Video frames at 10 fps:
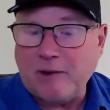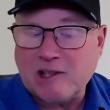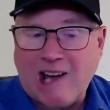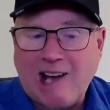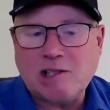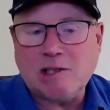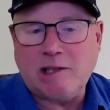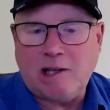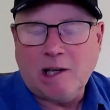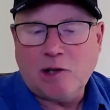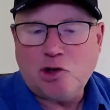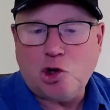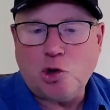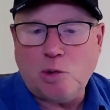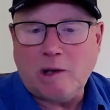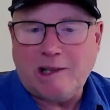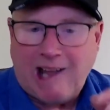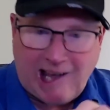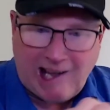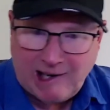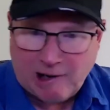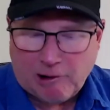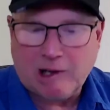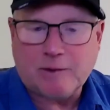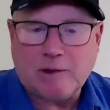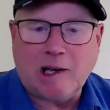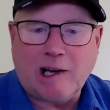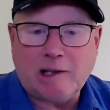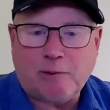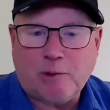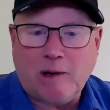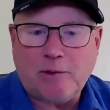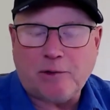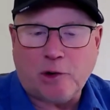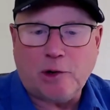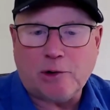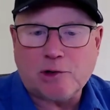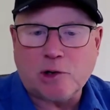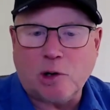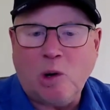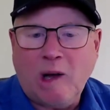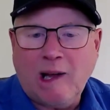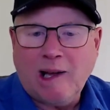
And it's actually in the head area of the line, the front third or so,